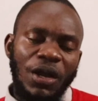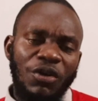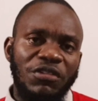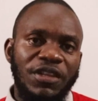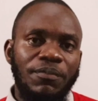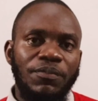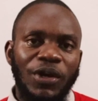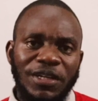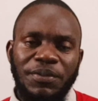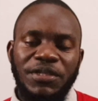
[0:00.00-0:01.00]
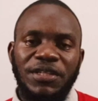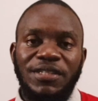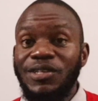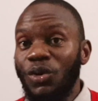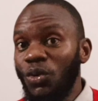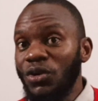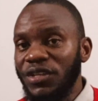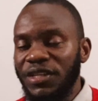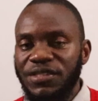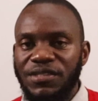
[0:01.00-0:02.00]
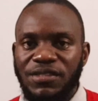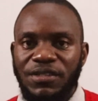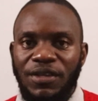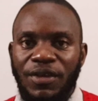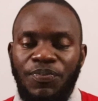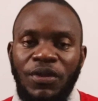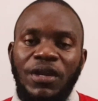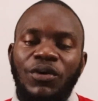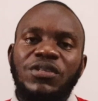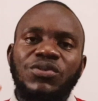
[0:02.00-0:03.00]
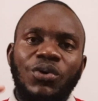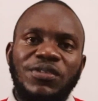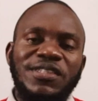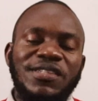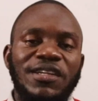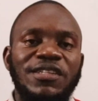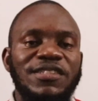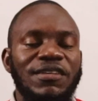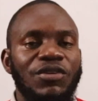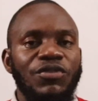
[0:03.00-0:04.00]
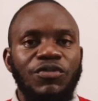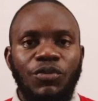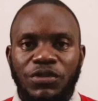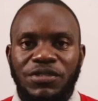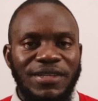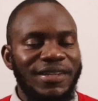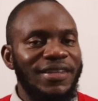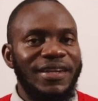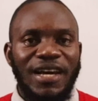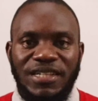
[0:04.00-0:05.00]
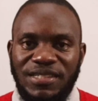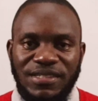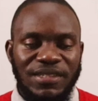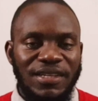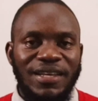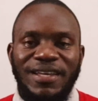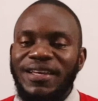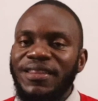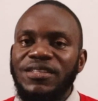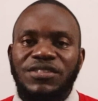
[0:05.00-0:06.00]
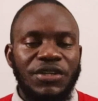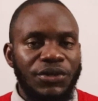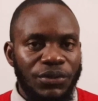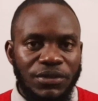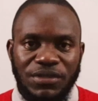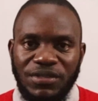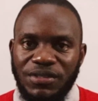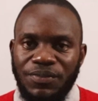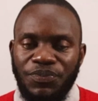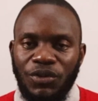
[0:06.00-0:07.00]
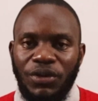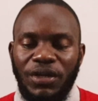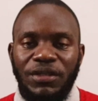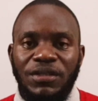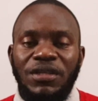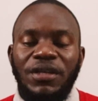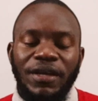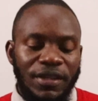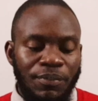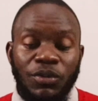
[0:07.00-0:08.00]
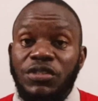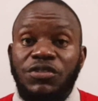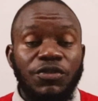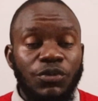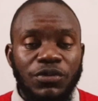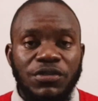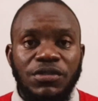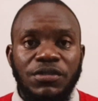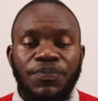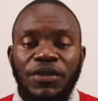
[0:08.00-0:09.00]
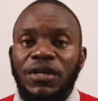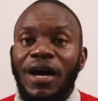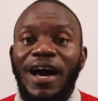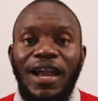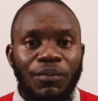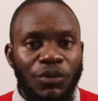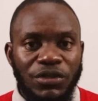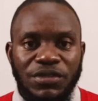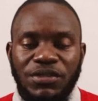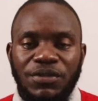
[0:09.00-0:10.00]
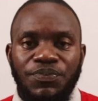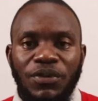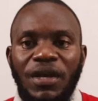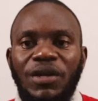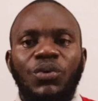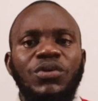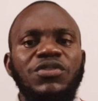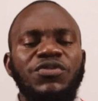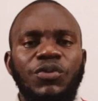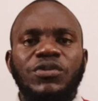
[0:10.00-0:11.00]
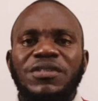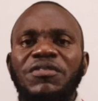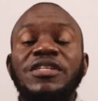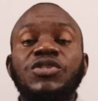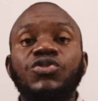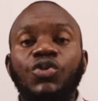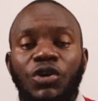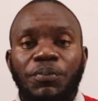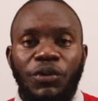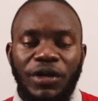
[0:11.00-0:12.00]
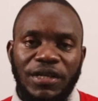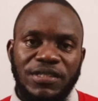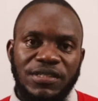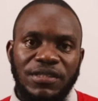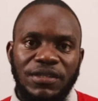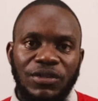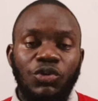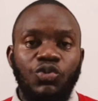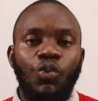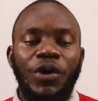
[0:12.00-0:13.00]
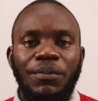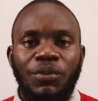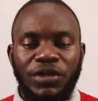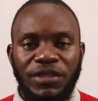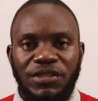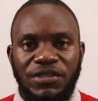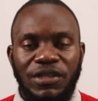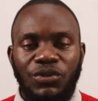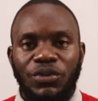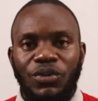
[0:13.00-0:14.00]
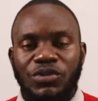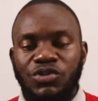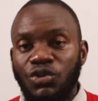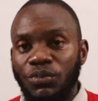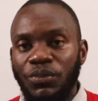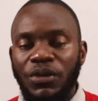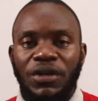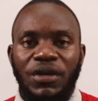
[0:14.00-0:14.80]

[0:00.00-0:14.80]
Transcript: However, the culprit here is the oxalates. Now, these oxalates are in several foods the nuts, the cereals, okay, the processed foods, almonds, and all these foods, even soy products, those whey proteins that you consume